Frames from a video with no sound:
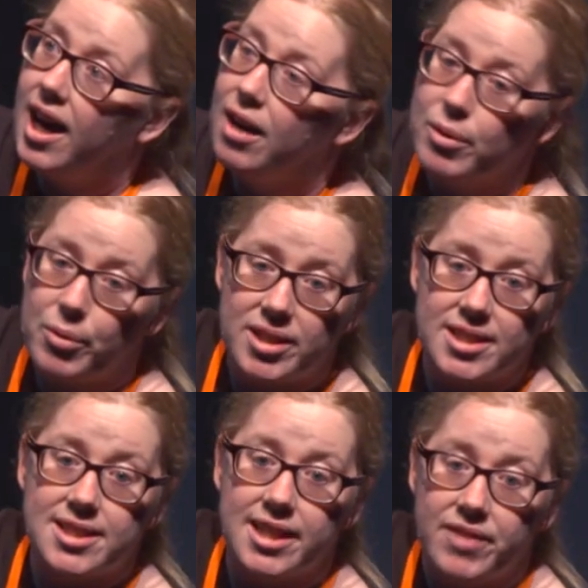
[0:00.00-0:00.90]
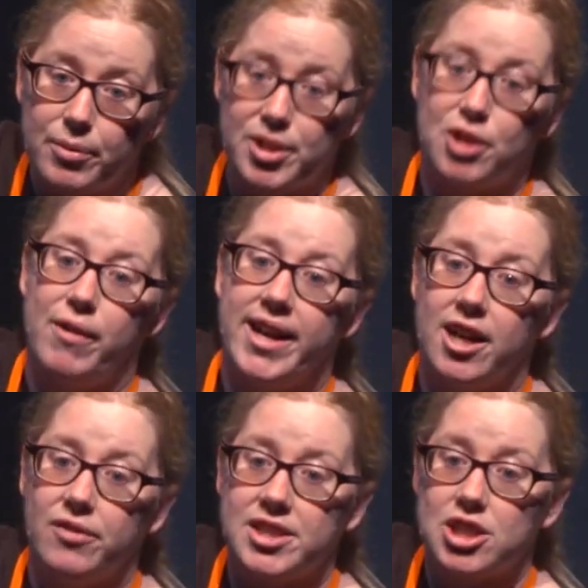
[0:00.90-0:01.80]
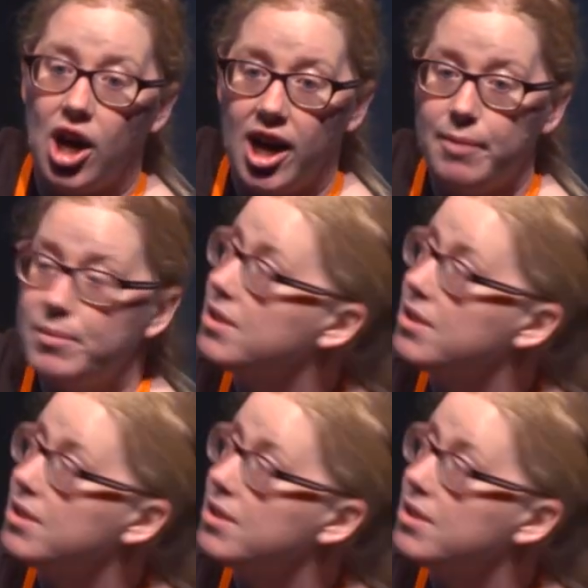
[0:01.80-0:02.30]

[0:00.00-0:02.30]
We wanted to see if they were degrading over time,